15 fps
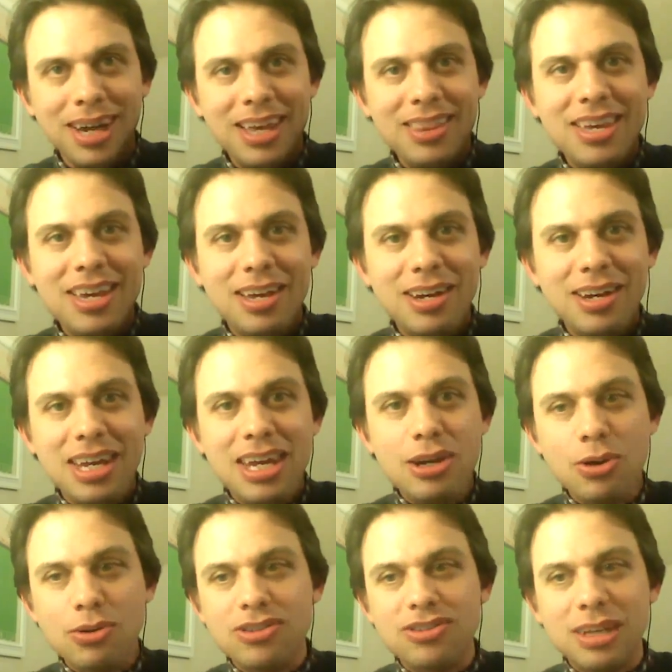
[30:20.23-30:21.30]
And then he
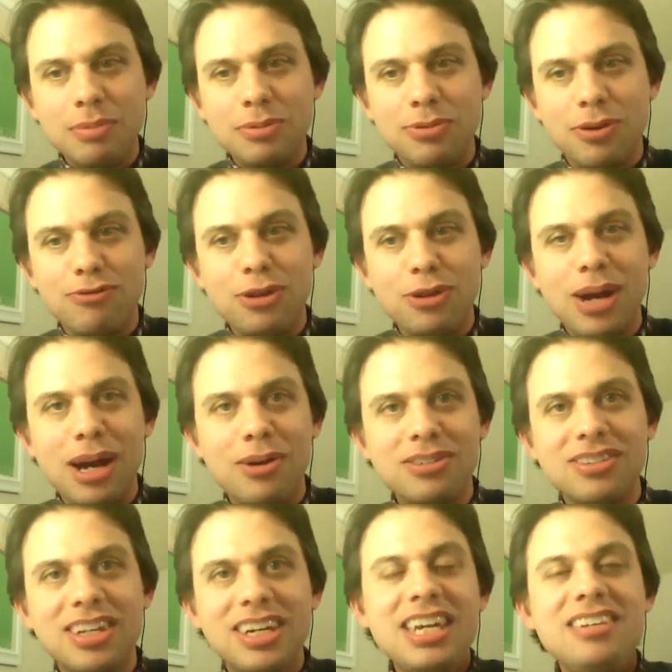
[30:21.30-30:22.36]
goes and sleeps for a few
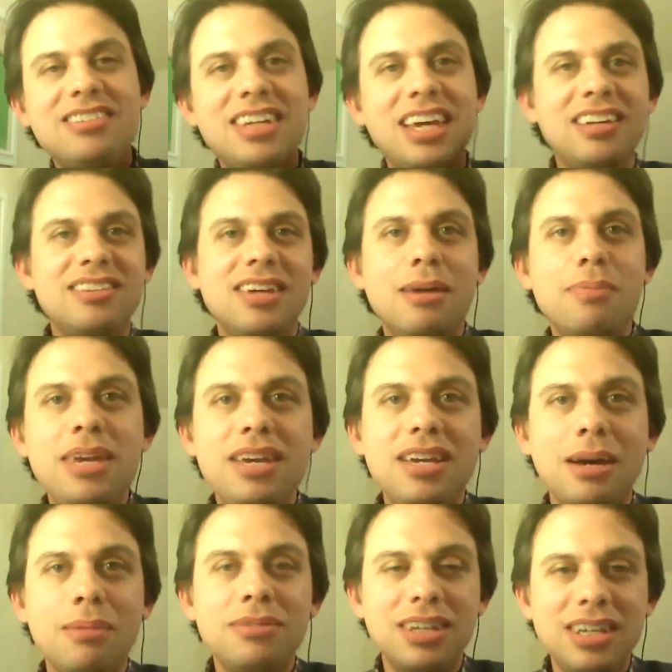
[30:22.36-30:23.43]
hours, and then he stands up, he
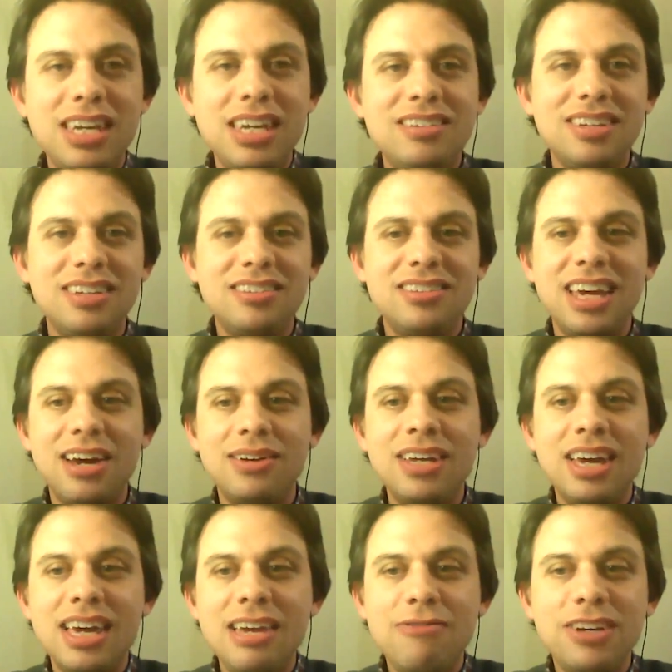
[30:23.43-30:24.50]
comes in, he sits down,
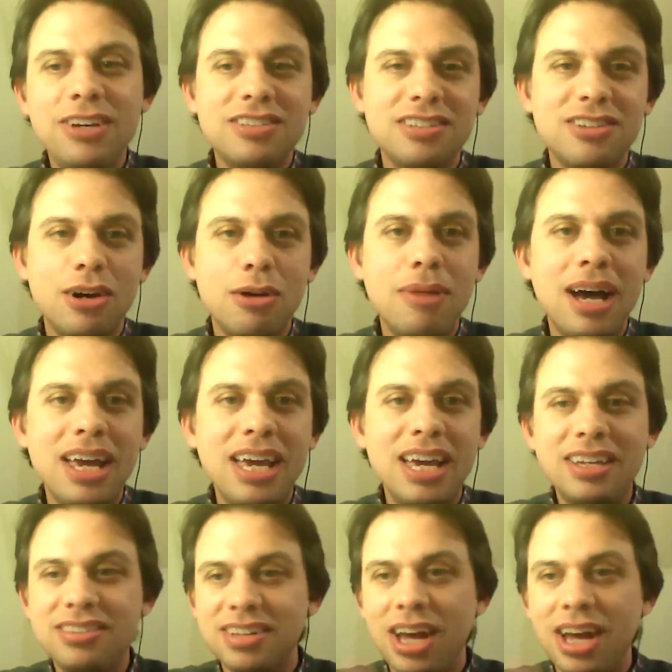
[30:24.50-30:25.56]
he fixes all my
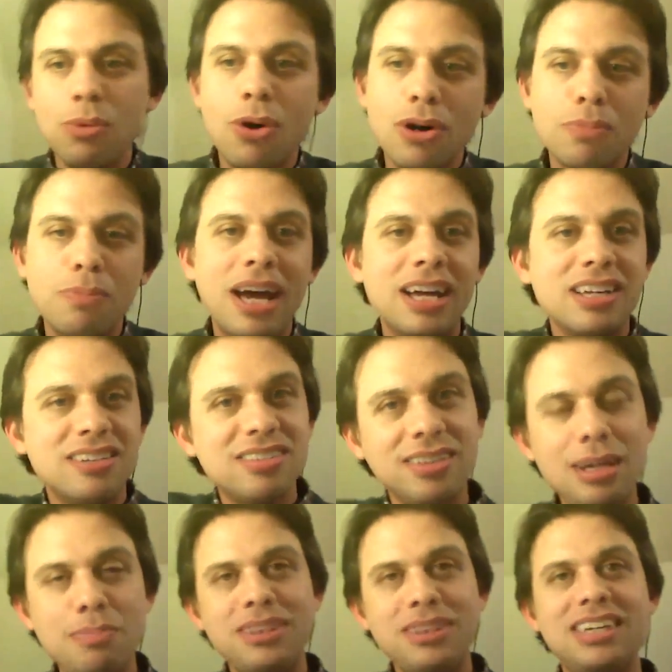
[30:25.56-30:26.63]
edits, and I walk back and
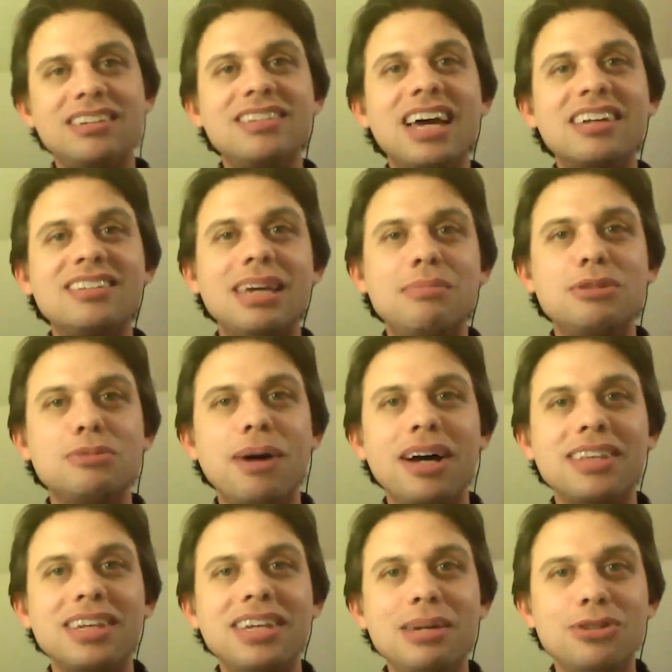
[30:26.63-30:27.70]
sleep in the exact same
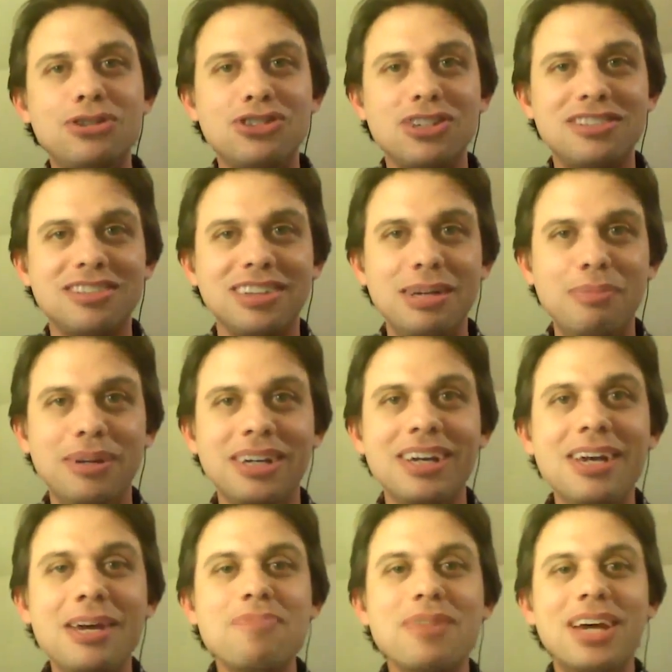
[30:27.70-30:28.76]
spot that he was just sleeping.
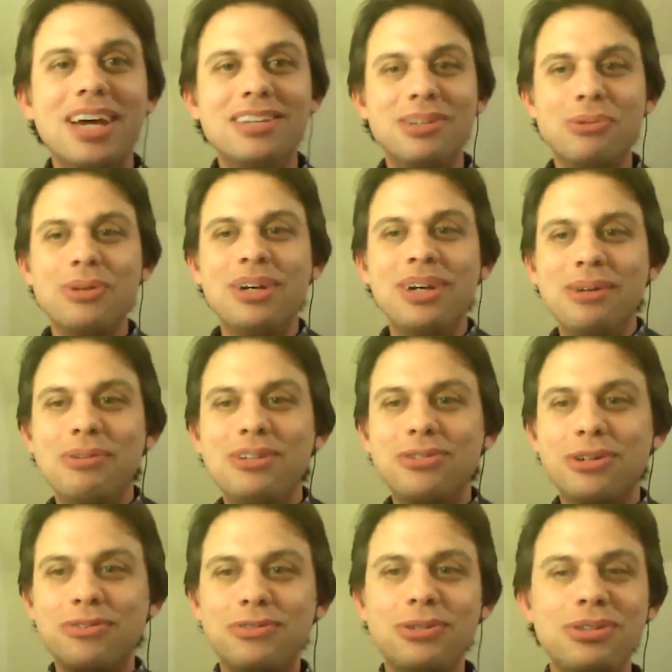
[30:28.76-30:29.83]
And so we, we
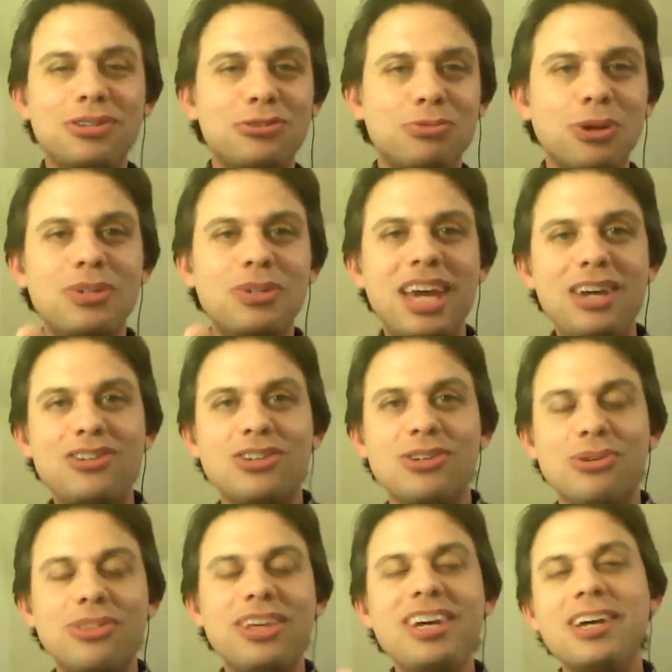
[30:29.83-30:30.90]
sort of do this
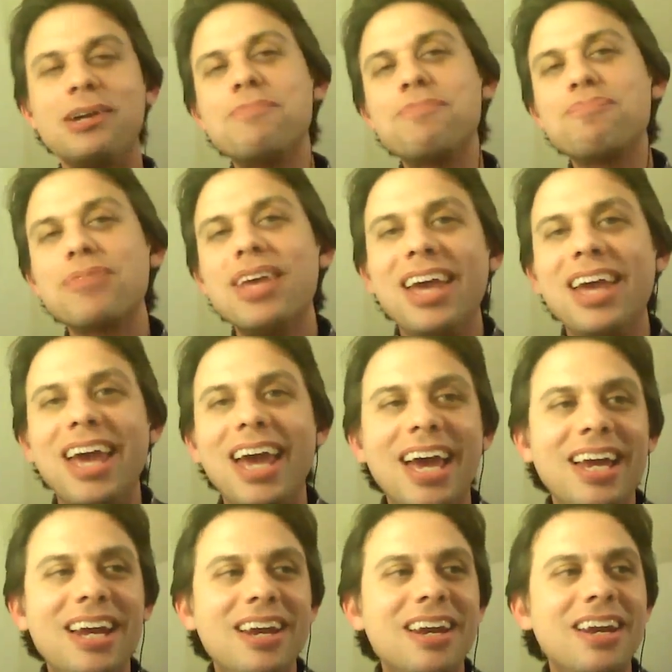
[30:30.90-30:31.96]
rotational thing.
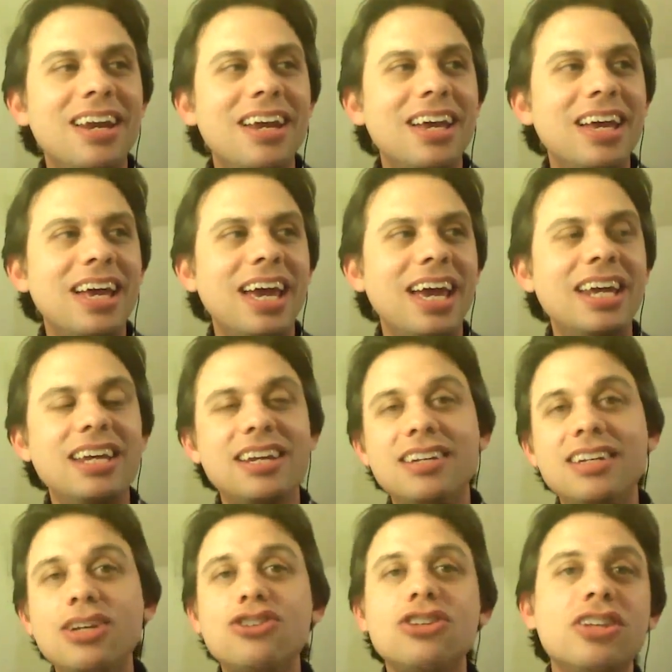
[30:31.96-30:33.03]
And and in
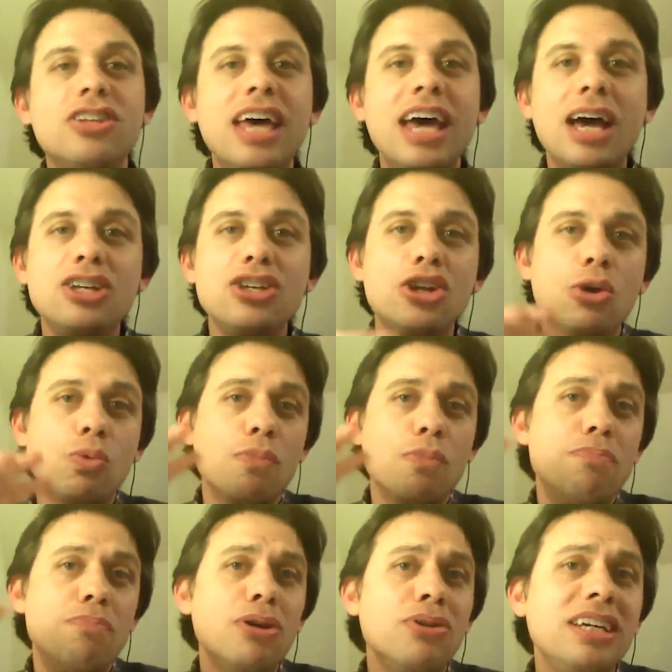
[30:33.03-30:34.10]
addition to that, you know, we're
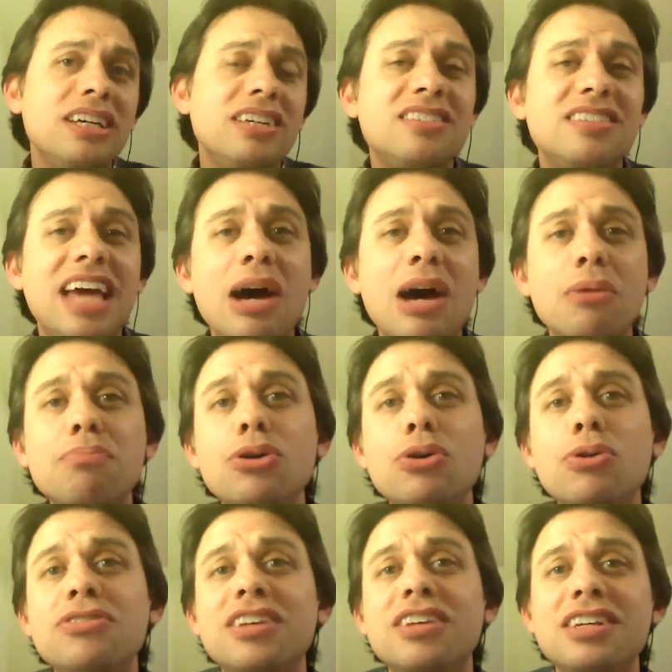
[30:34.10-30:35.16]
building sound
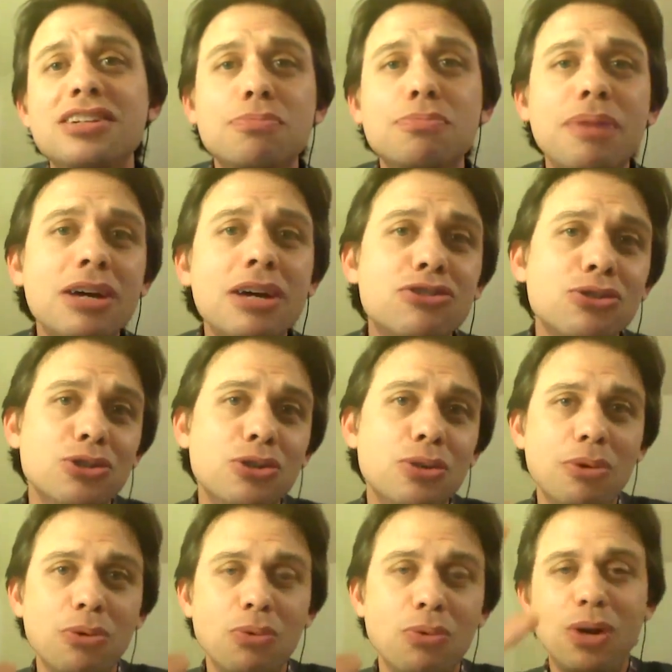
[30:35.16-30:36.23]
booths in his
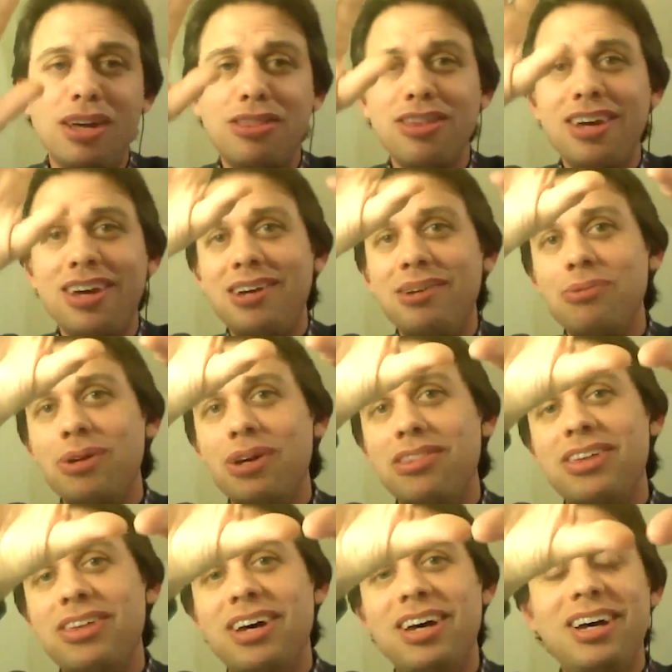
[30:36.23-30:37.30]
bedroom with with
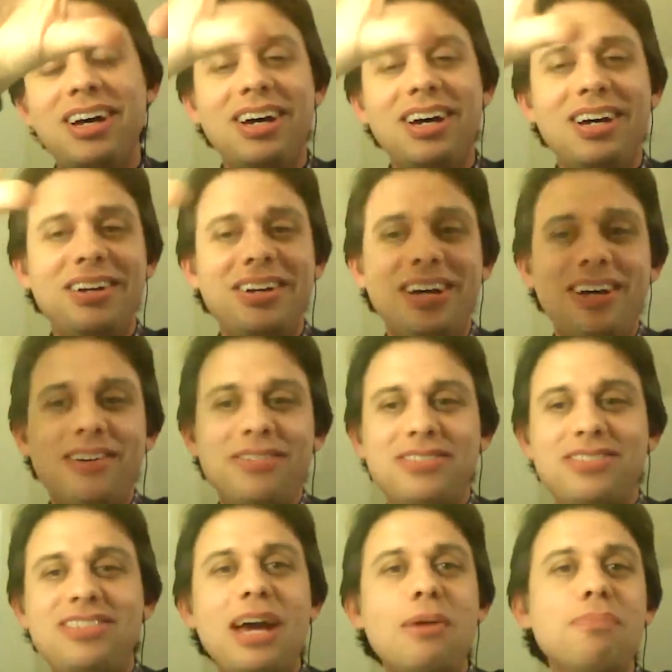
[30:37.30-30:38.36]
uh, uh, uh,
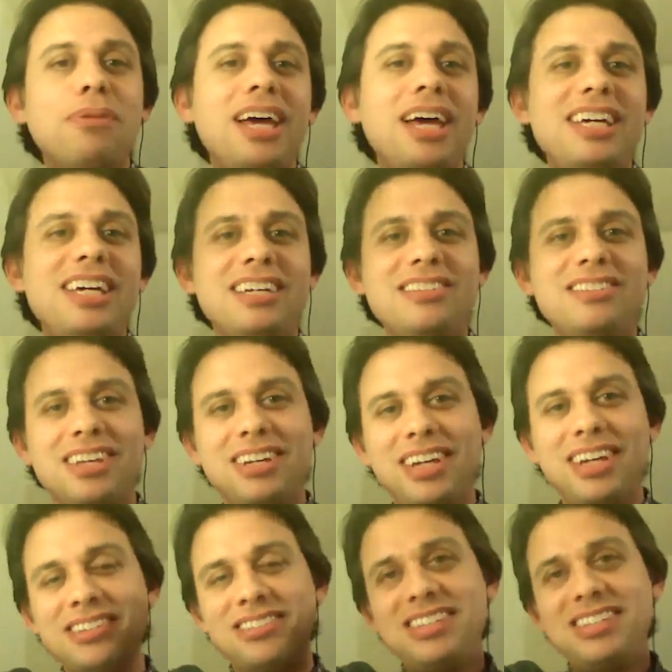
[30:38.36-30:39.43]
sound blankets and,
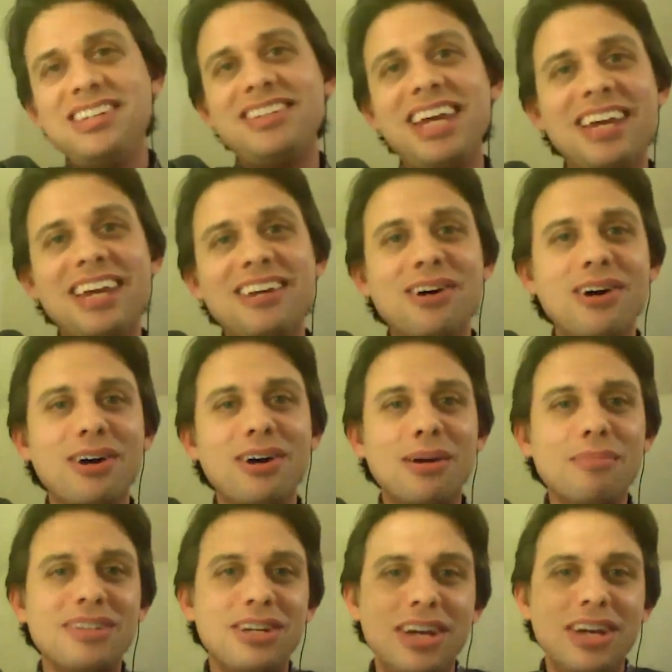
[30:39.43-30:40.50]
and C-stand
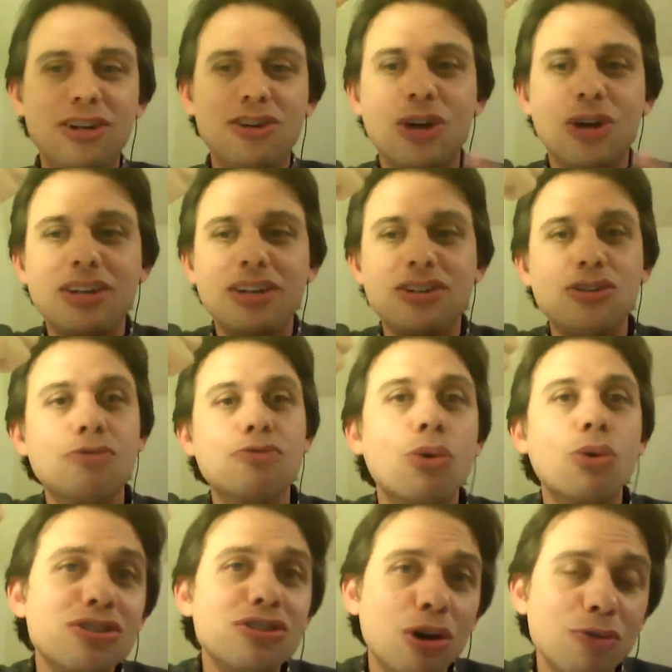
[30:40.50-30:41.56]
arms and, and trying to do
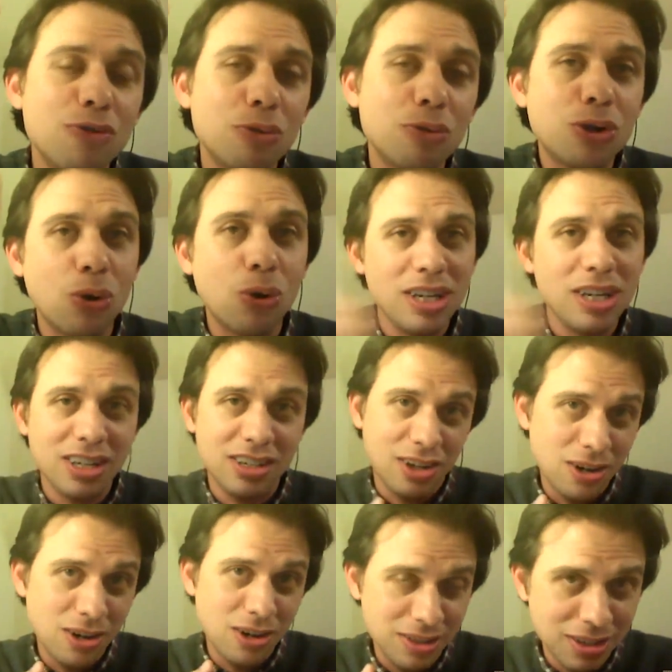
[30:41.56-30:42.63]
voiceover recording because
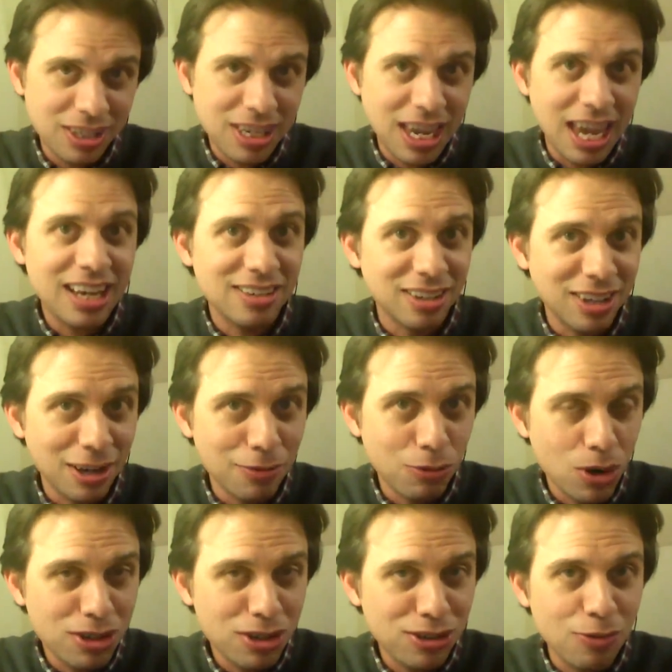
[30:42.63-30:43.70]
our the Cake has a lot of
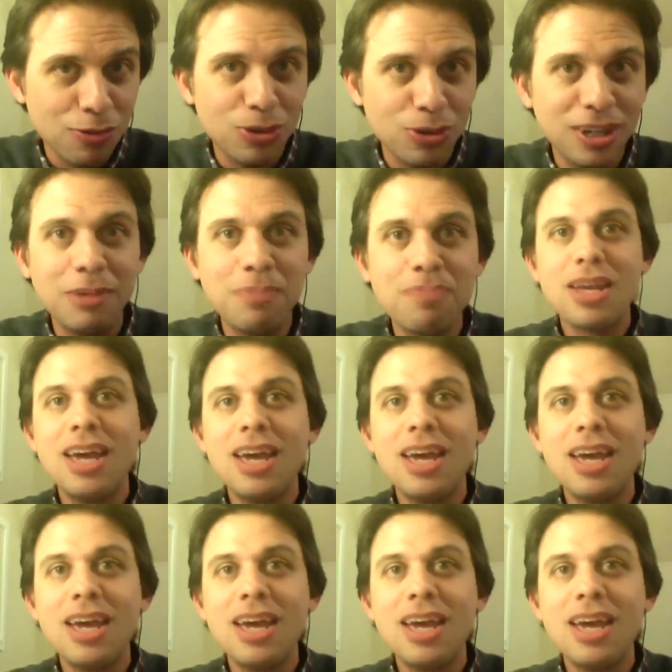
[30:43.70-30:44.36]
voiceover in it